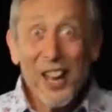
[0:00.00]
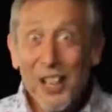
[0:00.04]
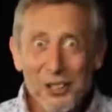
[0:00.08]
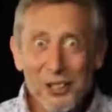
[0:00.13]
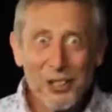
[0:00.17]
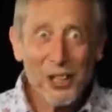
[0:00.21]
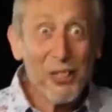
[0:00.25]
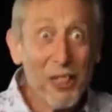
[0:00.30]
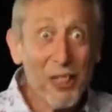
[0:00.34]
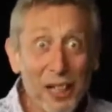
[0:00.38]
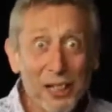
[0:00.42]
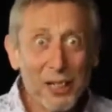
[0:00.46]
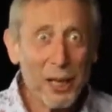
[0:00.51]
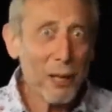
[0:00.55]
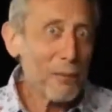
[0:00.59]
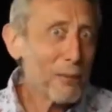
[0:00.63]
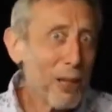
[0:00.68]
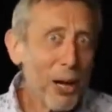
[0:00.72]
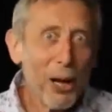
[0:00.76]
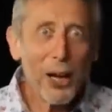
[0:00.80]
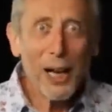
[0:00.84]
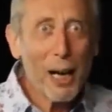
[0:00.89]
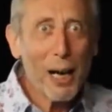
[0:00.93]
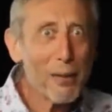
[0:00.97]
She thinks
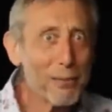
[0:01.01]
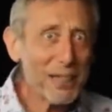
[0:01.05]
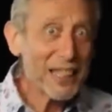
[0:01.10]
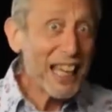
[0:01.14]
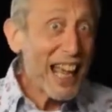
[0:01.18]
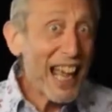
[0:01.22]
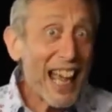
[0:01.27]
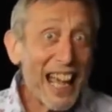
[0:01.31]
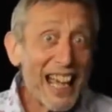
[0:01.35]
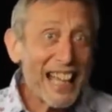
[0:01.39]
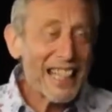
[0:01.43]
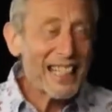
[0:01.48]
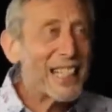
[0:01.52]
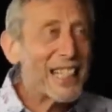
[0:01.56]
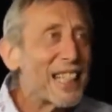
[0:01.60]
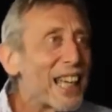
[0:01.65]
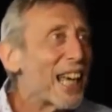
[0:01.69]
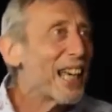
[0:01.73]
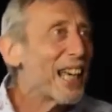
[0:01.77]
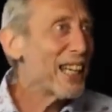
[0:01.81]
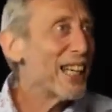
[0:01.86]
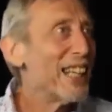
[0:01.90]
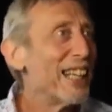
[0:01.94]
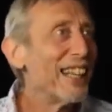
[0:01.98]
I'm going
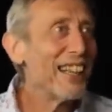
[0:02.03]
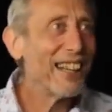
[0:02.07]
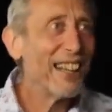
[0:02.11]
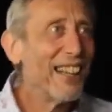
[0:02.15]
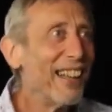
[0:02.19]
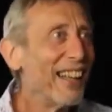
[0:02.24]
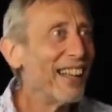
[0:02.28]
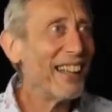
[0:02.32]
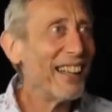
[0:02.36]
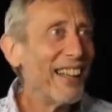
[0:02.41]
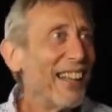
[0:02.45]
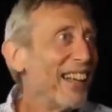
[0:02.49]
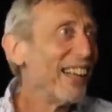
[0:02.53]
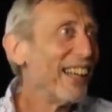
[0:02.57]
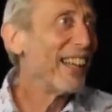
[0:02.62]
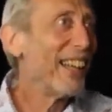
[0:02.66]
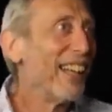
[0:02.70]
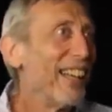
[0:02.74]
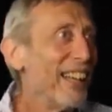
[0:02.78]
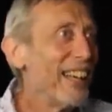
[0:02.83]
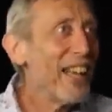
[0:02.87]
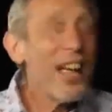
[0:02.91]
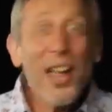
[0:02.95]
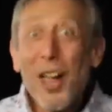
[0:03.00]
upstairs.
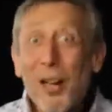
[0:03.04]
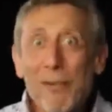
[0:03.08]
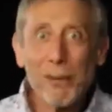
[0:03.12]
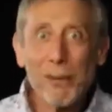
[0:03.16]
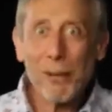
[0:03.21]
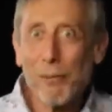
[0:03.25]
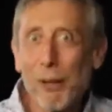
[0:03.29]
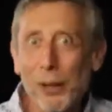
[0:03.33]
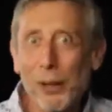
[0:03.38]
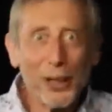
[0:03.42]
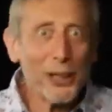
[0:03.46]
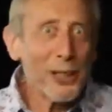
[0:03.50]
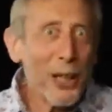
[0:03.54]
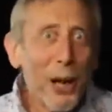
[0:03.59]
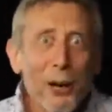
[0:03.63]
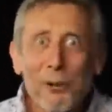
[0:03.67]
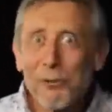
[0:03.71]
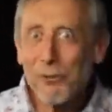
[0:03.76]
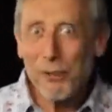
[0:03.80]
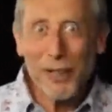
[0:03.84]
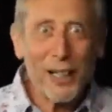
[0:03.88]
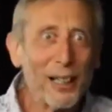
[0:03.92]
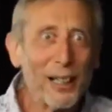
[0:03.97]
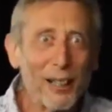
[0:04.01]
But what I
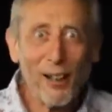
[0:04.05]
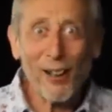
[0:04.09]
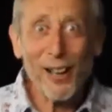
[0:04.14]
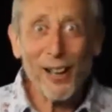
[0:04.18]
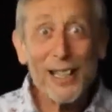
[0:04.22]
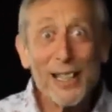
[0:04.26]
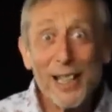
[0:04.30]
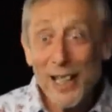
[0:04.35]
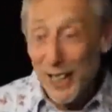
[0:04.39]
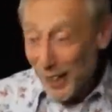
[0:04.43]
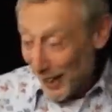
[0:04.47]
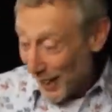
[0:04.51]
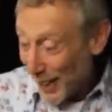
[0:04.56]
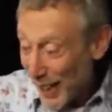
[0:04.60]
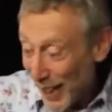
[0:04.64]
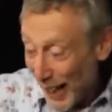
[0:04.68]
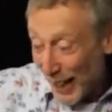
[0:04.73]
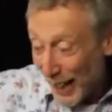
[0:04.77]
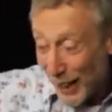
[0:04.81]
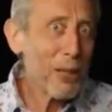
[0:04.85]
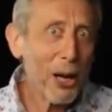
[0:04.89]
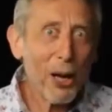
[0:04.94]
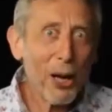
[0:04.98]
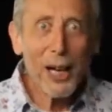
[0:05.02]
don't realise,
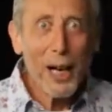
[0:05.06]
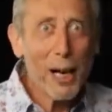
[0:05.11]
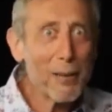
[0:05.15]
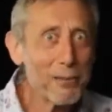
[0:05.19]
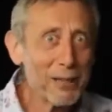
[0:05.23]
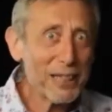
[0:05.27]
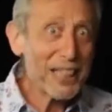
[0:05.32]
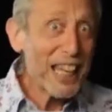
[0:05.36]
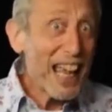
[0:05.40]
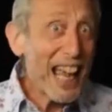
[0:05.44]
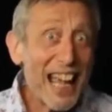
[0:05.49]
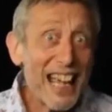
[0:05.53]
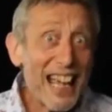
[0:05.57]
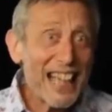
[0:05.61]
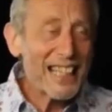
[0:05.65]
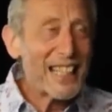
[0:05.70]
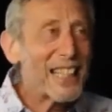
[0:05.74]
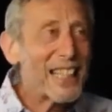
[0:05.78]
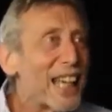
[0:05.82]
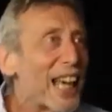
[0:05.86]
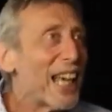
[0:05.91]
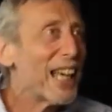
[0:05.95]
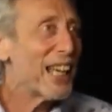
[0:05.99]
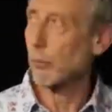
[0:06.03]
I'm going
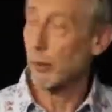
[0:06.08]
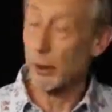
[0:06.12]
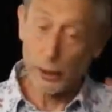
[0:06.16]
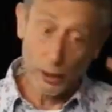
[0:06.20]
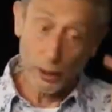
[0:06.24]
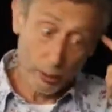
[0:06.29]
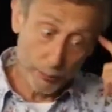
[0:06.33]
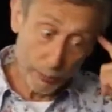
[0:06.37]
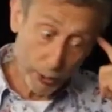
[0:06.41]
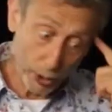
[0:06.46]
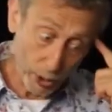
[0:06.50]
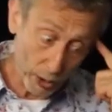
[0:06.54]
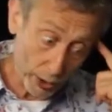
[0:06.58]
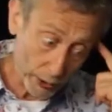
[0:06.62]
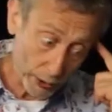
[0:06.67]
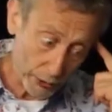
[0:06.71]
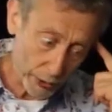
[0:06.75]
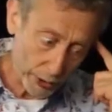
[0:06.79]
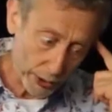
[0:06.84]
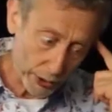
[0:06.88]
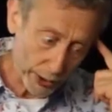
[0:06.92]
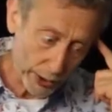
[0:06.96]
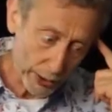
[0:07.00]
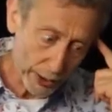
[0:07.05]
upstairs. Well, no, I'm not
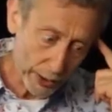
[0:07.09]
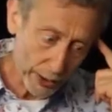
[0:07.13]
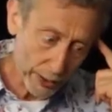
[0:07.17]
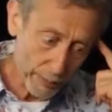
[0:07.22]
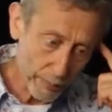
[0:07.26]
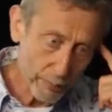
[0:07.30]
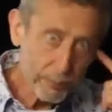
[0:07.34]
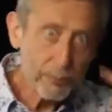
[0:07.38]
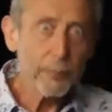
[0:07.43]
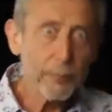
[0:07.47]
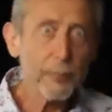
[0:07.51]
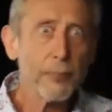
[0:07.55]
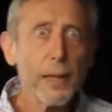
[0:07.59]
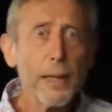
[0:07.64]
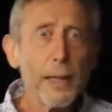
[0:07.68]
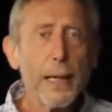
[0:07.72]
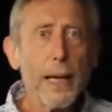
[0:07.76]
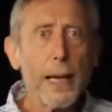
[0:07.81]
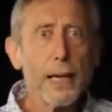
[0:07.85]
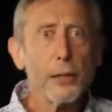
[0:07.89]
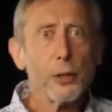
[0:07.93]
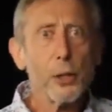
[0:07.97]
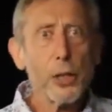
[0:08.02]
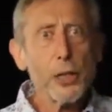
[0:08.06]
actually.
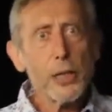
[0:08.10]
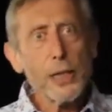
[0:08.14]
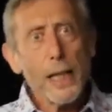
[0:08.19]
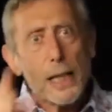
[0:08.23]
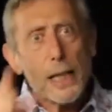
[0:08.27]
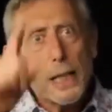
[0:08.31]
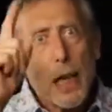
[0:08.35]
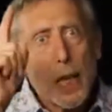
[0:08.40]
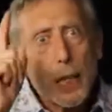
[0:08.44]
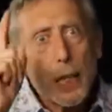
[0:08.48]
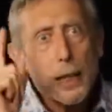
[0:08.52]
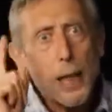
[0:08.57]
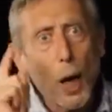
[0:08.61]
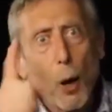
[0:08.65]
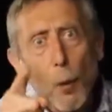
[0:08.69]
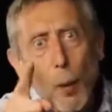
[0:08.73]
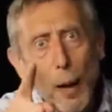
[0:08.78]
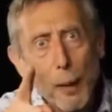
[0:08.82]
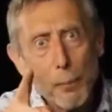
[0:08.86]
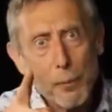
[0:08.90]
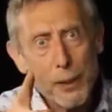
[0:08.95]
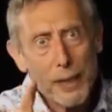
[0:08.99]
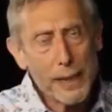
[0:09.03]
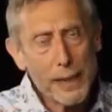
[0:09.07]
And she says,
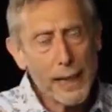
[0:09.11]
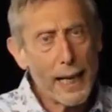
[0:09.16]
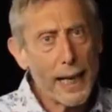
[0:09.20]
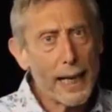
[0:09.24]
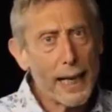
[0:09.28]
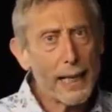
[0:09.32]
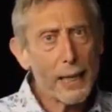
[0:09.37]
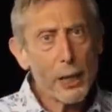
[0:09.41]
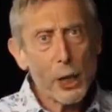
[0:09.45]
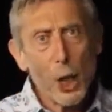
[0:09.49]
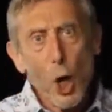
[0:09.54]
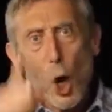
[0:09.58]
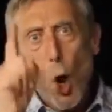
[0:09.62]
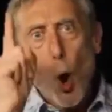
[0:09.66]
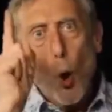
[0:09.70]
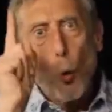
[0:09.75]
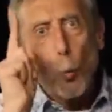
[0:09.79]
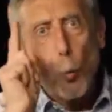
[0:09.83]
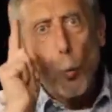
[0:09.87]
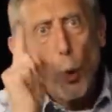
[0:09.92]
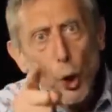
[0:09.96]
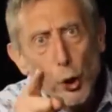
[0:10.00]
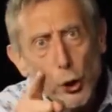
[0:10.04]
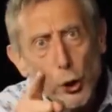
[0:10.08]
go upstairs,
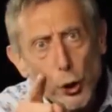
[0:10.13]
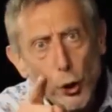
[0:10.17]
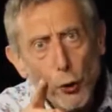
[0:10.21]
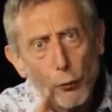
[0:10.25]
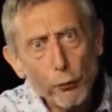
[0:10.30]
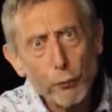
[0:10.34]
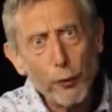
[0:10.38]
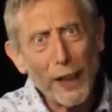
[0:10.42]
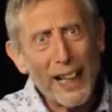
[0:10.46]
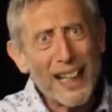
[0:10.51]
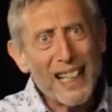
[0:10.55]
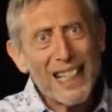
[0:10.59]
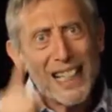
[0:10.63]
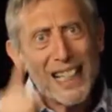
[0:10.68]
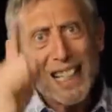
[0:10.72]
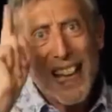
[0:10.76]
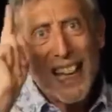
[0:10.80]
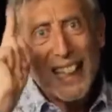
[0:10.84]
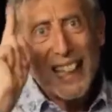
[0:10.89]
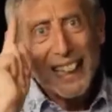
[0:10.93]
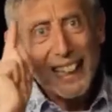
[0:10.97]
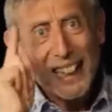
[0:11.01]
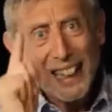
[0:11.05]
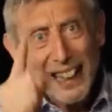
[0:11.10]
wash your face,
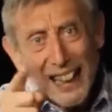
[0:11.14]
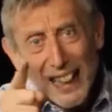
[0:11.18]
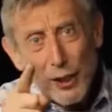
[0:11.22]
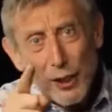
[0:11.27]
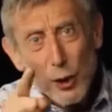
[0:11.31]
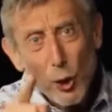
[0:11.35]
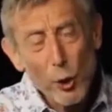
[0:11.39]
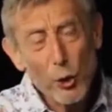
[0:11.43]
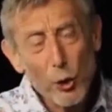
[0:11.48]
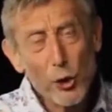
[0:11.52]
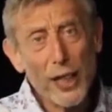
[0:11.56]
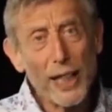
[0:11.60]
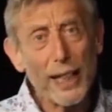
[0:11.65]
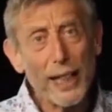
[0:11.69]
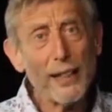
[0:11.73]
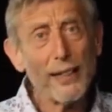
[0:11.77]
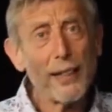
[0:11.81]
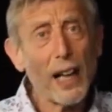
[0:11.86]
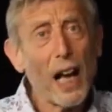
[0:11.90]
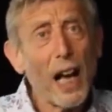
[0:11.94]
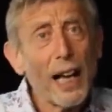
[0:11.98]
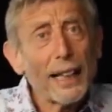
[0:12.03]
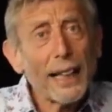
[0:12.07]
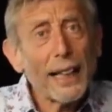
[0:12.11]
clean your
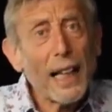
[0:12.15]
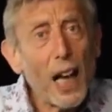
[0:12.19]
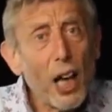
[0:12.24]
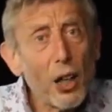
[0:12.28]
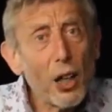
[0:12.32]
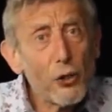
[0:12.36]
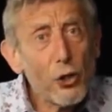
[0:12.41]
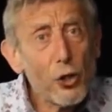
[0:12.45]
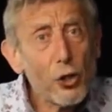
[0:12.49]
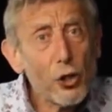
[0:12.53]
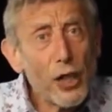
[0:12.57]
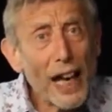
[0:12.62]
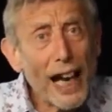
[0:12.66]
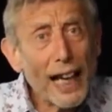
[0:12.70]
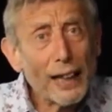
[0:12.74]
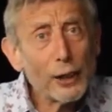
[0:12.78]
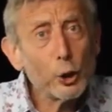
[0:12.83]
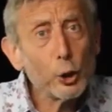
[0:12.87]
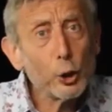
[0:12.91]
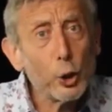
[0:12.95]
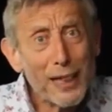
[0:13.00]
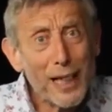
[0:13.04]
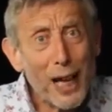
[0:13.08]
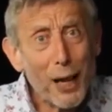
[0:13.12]
teeth. I can't
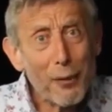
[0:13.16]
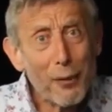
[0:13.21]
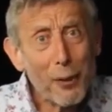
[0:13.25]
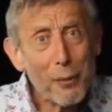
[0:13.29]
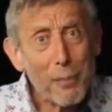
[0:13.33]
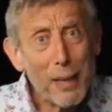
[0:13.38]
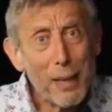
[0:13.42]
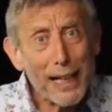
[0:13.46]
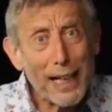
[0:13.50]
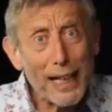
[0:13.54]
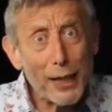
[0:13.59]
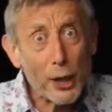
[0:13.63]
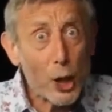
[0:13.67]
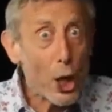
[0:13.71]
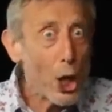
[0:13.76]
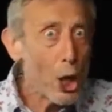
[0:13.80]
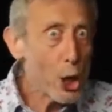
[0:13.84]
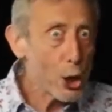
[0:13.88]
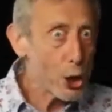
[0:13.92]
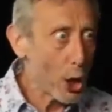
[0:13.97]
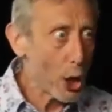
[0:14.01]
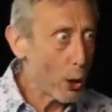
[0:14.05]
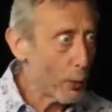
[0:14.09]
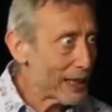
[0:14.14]
stand another minute.
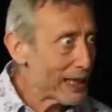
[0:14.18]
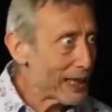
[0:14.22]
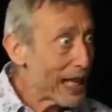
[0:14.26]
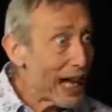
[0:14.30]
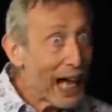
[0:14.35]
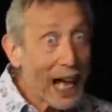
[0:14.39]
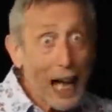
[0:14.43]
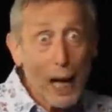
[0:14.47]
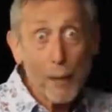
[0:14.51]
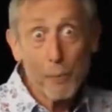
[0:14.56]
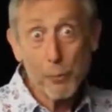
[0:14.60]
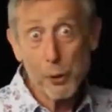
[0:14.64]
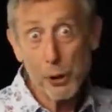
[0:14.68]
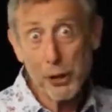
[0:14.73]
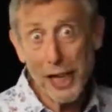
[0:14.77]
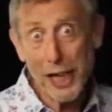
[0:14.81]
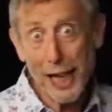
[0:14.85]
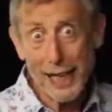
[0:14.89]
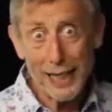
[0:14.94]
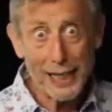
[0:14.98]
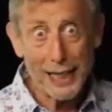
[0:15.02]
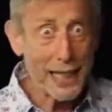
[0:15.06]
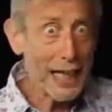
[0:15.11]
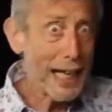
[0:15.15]
So it's
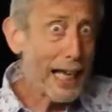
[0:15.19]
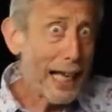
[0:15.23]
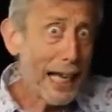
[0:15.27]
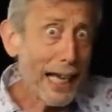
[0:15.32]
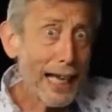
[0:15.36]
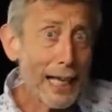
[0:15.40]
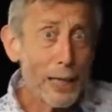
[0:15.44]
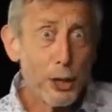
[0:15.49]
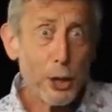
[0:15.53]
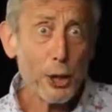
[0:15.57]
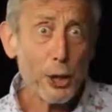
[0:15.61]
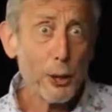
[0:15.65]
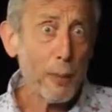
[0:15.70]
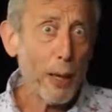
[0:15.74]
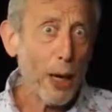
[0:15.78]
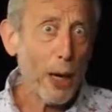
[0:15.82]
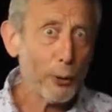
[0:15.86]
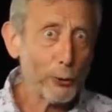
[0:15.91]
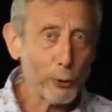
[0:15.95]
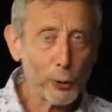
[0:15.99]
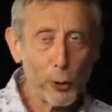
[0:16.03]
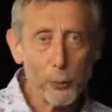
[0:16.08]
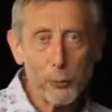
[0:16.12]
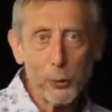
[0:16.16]
upstairs, into the
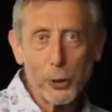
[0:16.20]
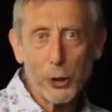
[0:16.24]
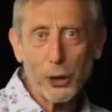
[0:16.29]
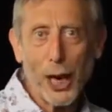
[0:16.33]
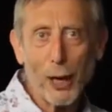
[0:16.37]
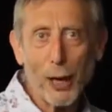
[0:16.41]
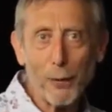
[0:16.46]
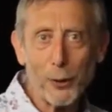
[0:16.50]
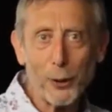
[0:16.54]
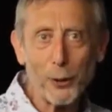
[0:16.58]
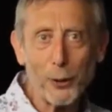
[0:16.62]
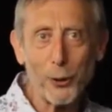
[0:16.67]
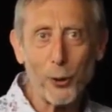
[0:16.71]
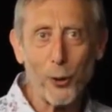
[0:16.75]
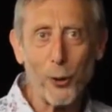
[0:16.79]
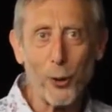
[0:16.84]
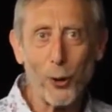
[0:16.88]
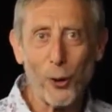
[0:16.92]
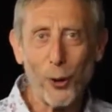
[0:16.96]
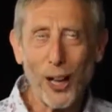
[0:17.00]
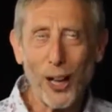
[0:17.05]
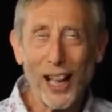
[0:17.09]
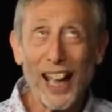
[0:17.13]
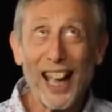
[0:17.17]
bathroom, shut the
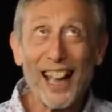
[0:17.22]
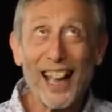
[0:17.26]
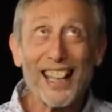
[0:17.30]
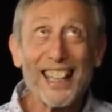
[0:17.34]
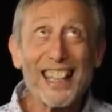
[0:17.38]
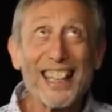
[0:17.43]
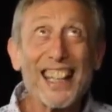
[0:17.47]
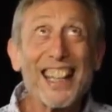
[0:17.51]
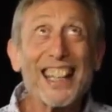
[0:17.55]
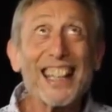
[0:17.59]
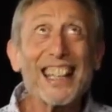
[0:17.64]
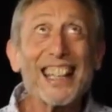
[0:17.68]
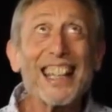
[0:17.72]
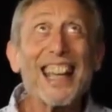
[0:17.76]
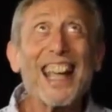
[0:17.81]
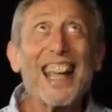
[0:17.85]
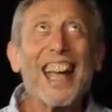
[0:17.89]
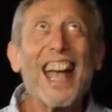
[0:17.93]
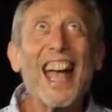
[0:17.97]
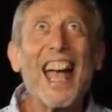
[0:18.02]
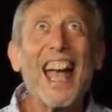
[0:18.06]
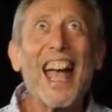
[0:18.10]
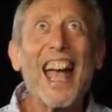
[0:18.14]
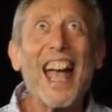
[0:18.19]
door, and
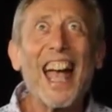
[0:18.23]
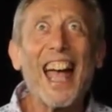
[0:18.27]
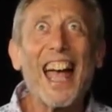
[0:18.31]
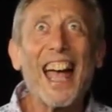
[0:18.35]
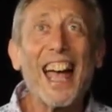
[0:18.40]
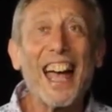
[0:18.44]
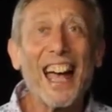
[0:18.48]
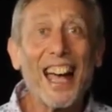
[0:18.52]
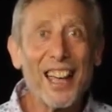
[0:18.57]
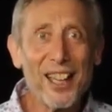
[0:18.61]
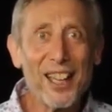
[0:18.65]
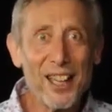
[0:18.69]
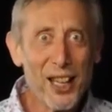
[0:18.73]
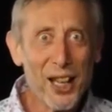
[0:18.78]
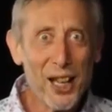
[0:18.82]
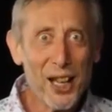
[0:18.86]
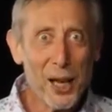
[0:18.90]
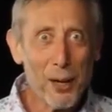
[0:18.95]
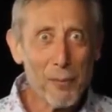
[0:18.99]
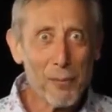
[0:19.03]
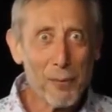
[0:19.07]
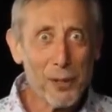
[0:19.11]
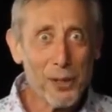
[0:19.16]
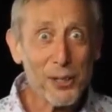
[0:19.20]
yeah,
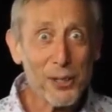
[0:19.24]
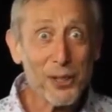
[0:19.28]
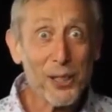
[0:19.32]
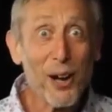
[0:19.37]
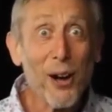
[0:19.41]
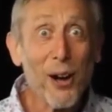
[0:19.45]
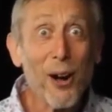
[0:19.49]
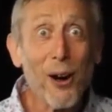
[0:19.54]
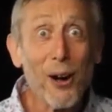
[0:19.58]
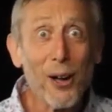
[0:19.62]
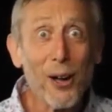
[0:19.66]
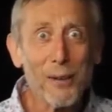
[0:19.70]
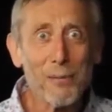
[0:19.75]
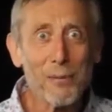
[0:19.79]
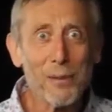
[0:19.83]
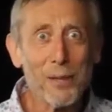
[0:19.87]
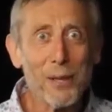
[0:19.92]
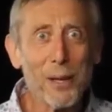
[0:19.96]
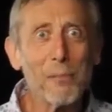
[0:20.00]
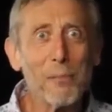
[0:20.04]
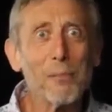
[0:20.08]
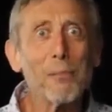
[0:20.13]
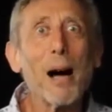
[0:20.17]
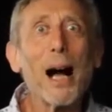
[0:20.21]
it was time
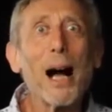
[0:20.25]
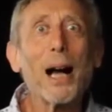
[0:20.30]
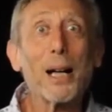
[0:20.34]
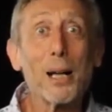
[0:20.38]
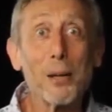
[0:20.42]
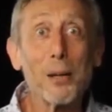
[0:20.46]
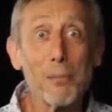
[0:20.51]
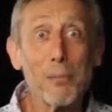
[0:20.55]
to muck